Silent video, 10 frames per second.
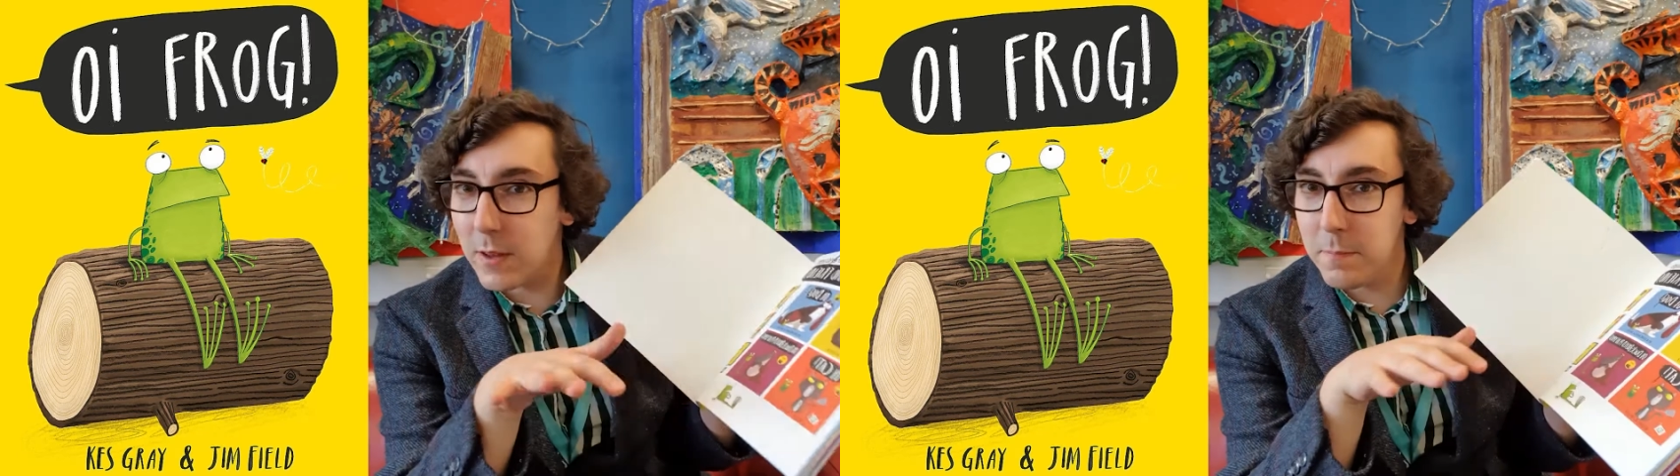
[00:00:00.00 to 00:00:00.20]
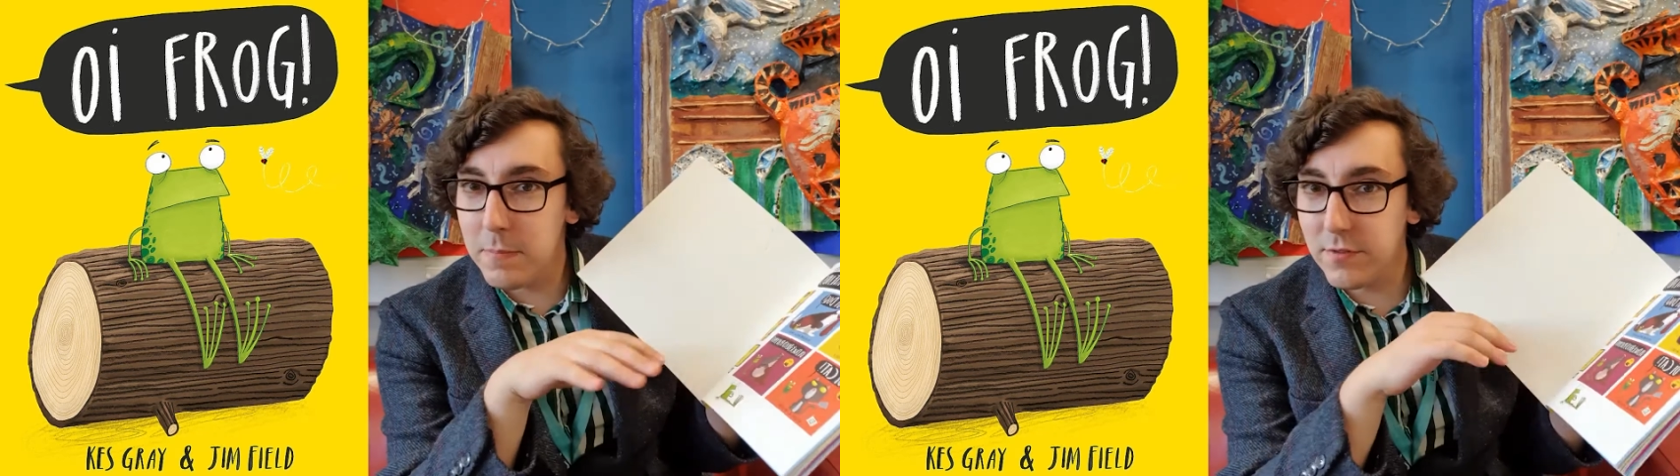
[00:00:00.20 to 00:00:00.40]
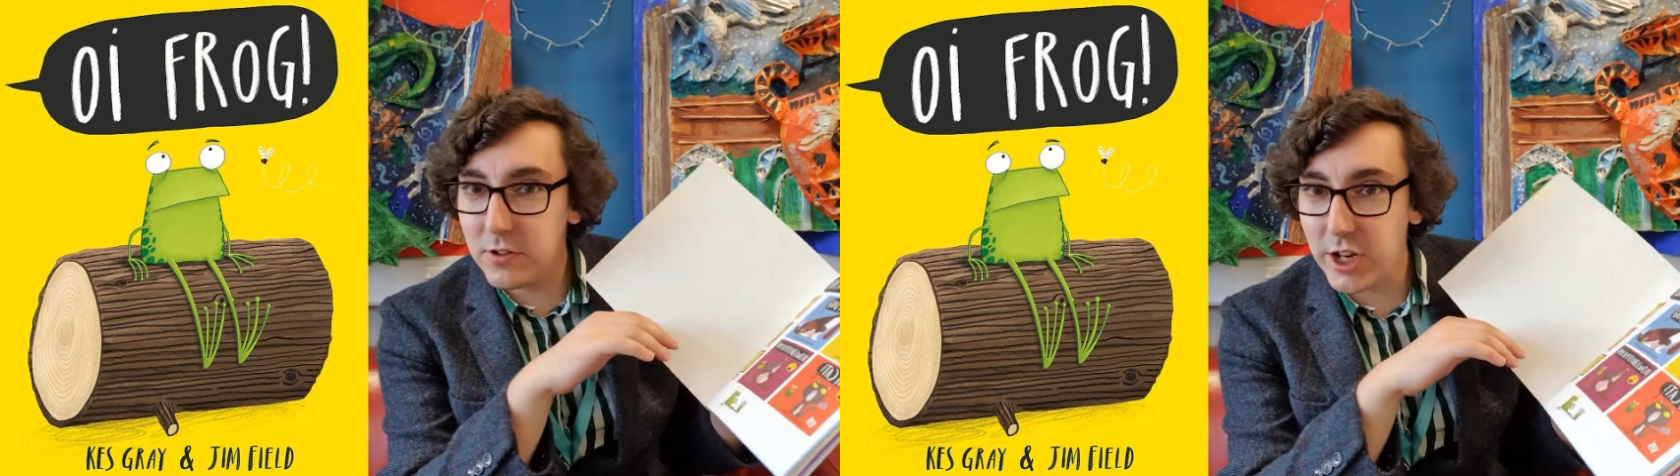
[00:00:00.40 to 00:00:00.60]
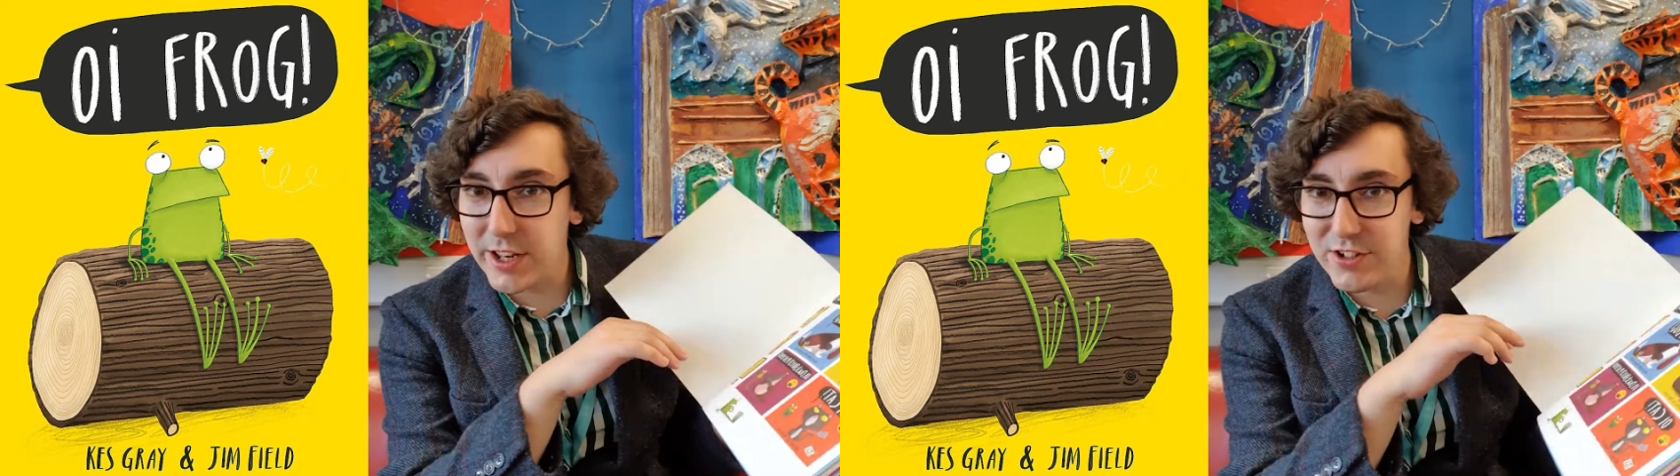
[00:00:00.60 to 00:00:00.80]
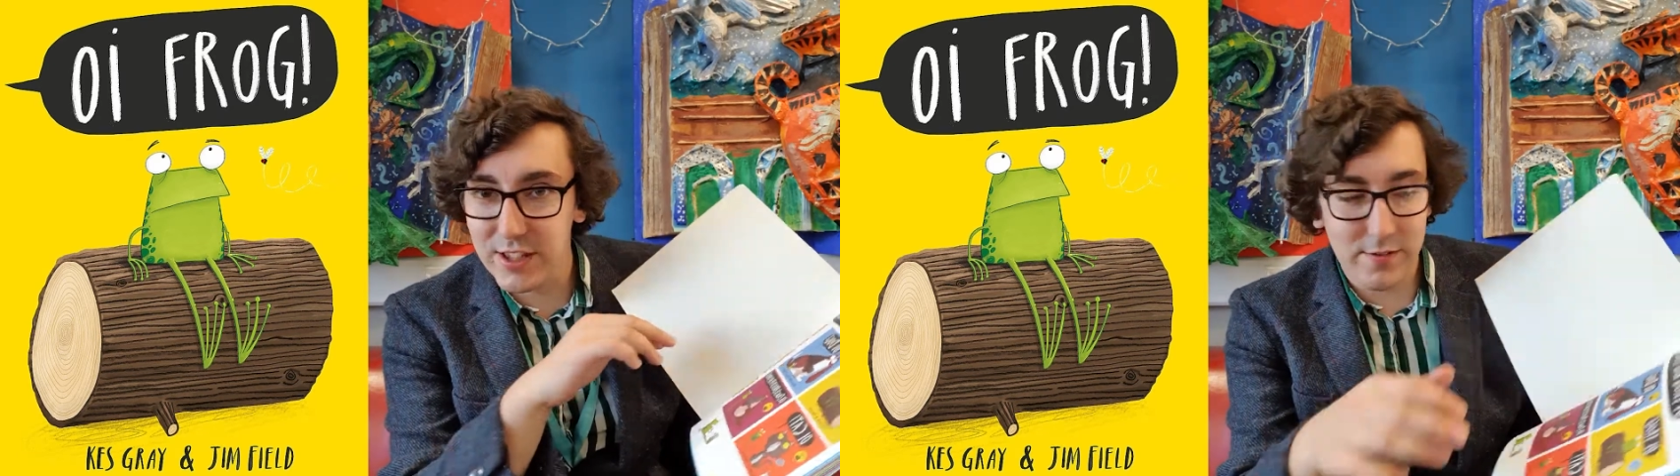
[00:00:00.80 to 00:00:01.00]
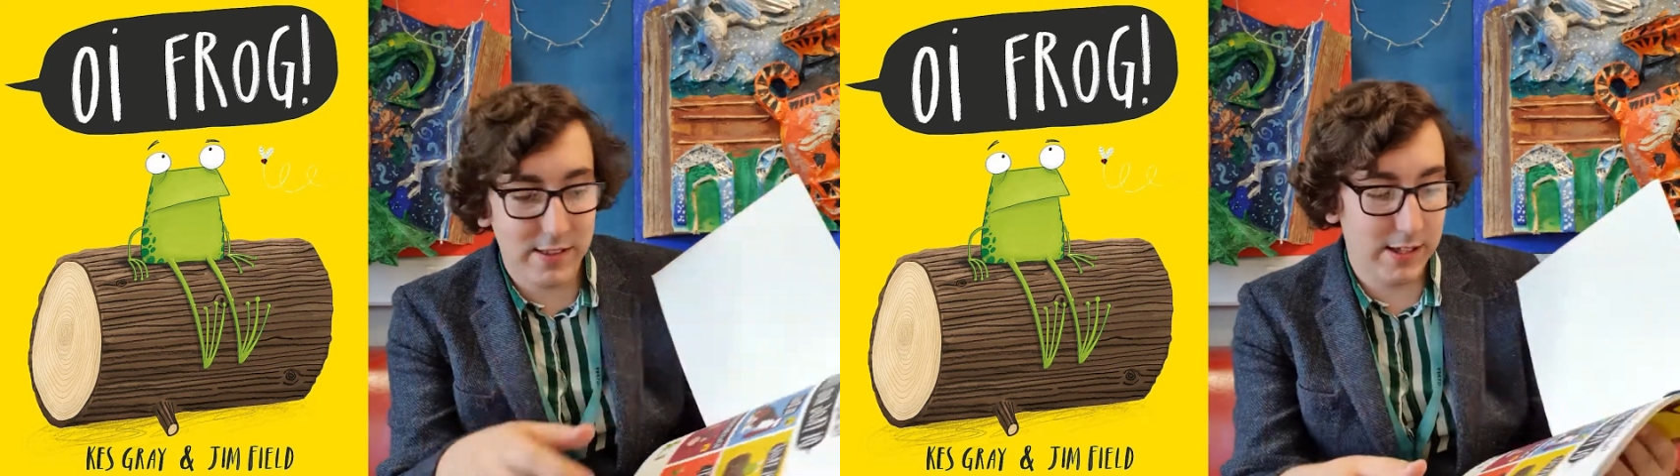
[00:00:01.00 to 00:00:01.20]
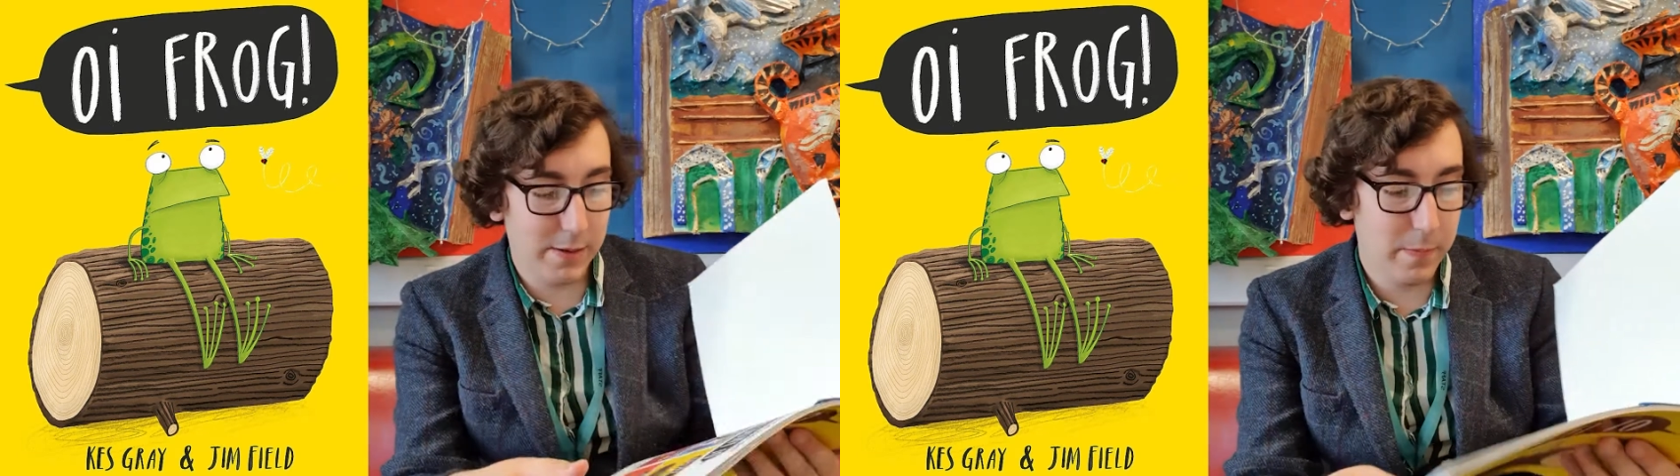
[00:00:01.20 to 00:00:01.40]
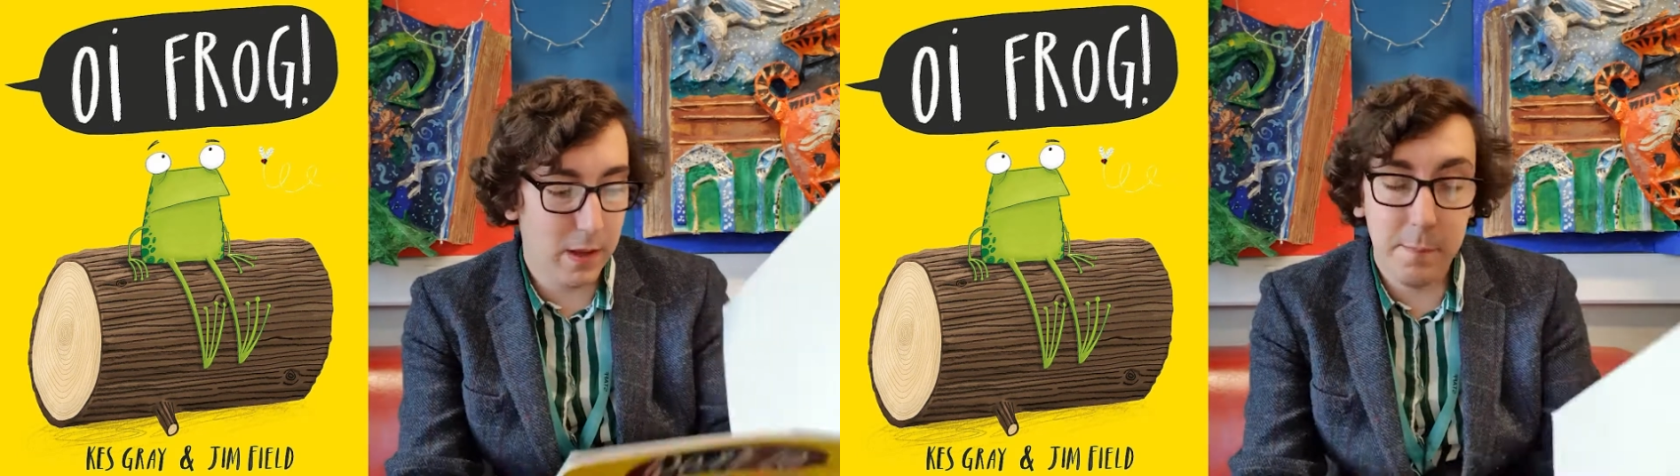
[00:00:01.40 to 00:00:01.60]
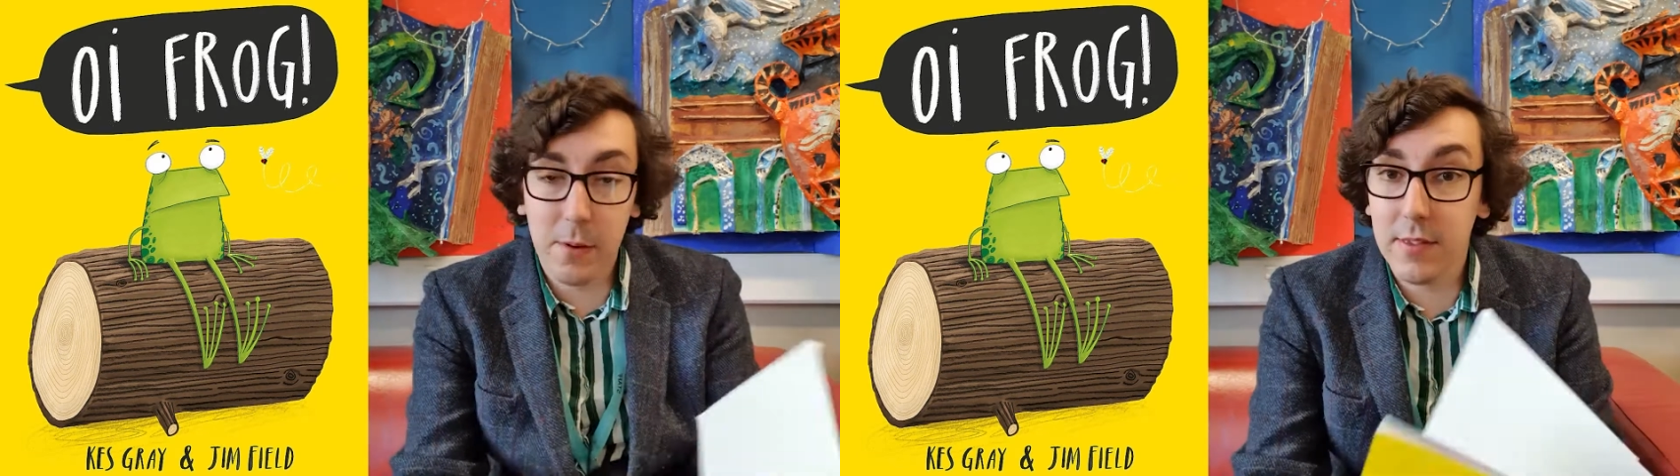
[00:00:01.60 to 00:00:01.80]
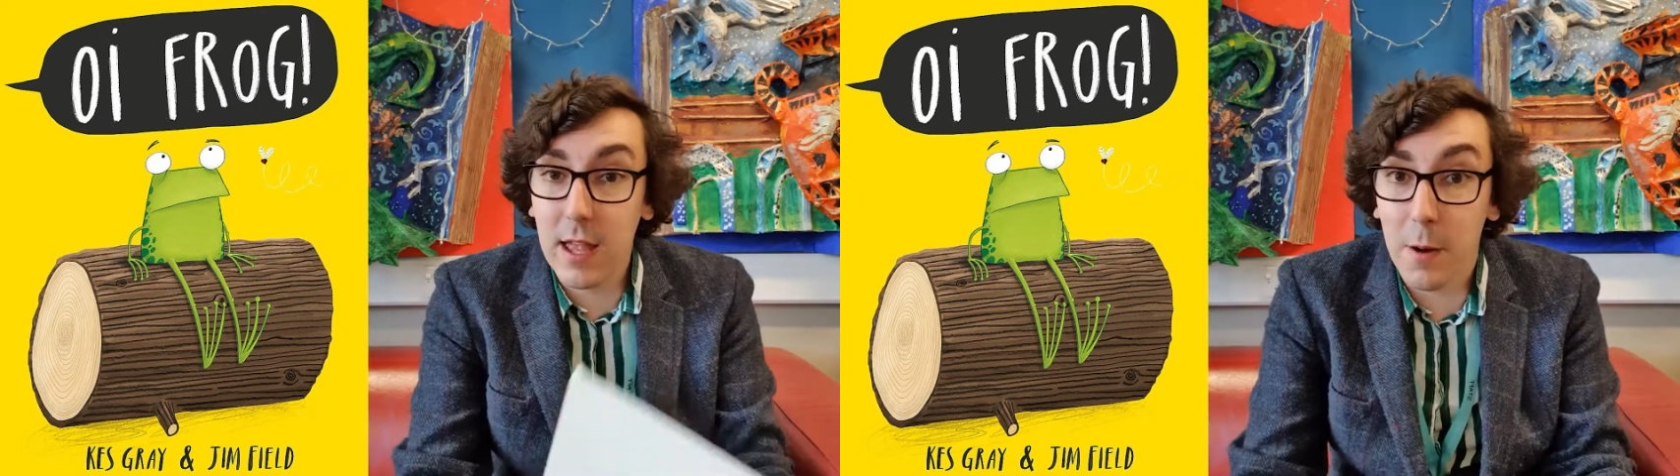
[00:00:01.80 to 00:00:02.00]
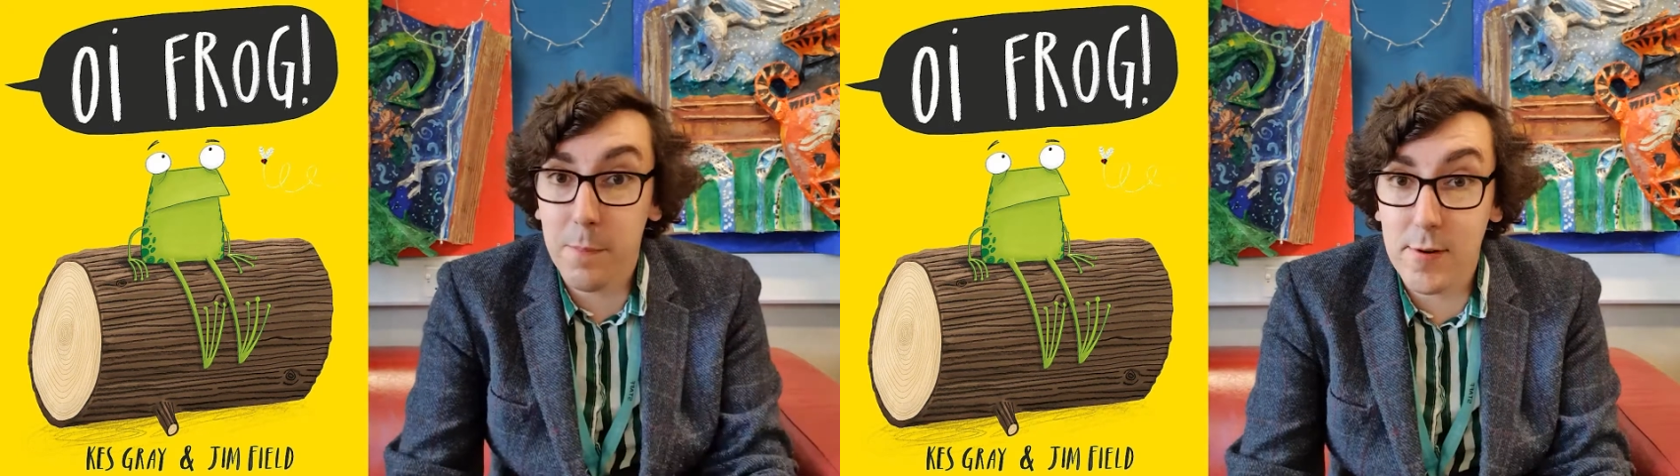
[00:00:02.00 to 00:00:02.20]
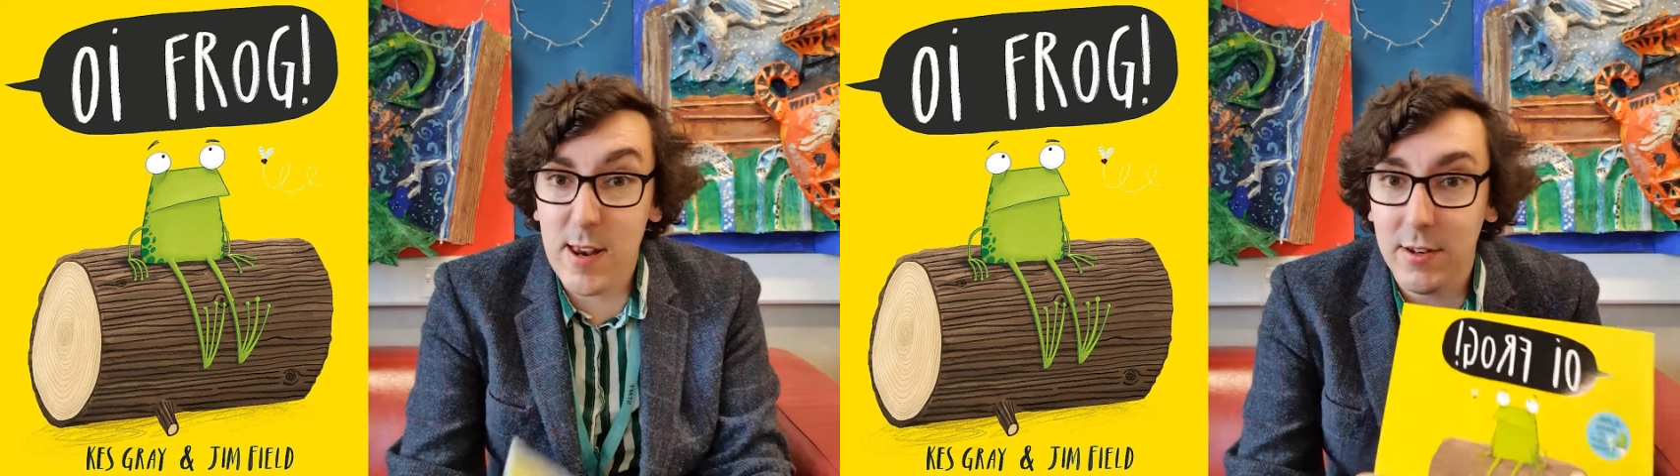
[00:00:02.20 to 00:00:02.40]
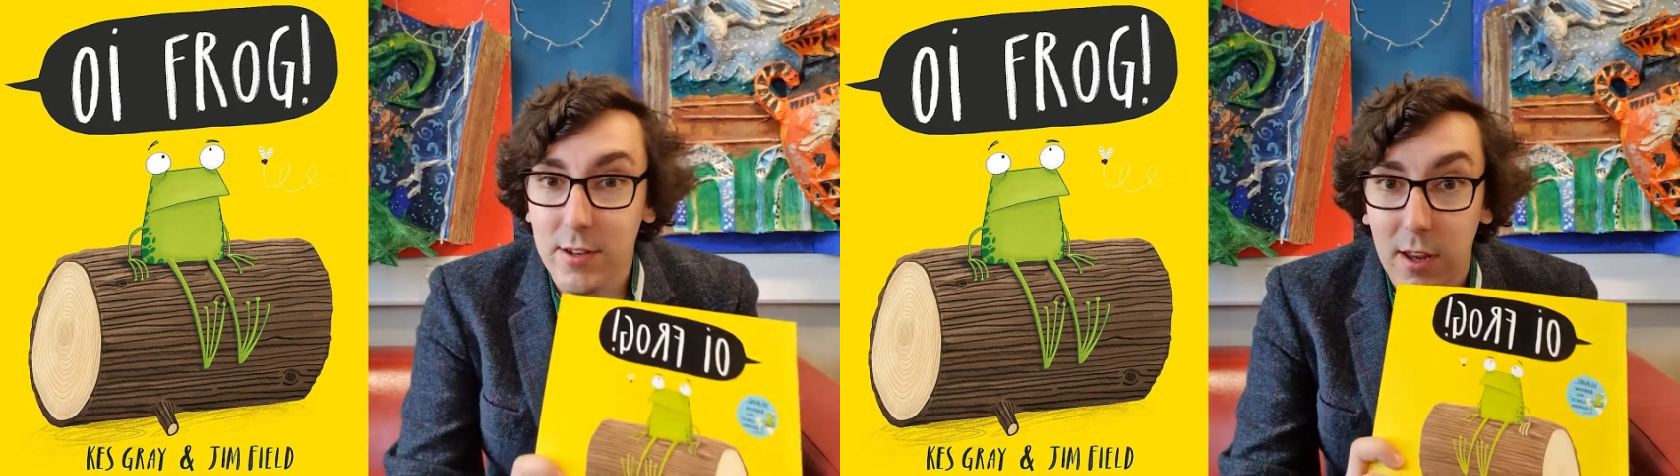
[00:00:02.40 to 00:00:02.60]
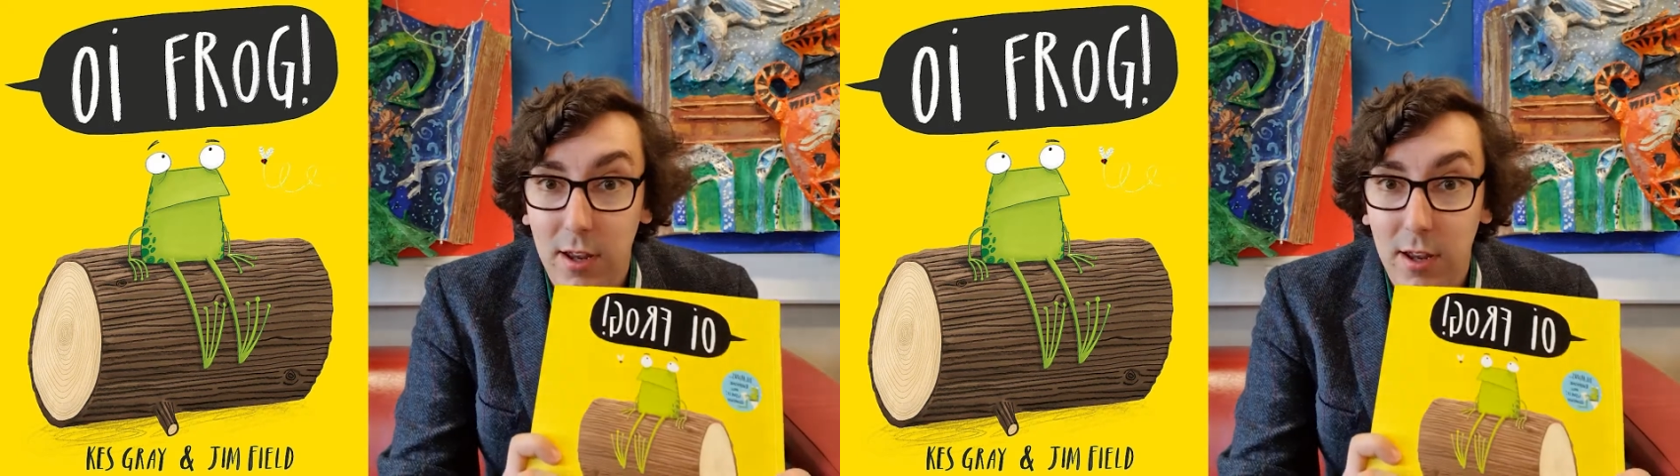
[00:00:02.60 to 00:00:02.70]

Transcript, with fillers: Bit of a change there, isn't there? But they are brilliant.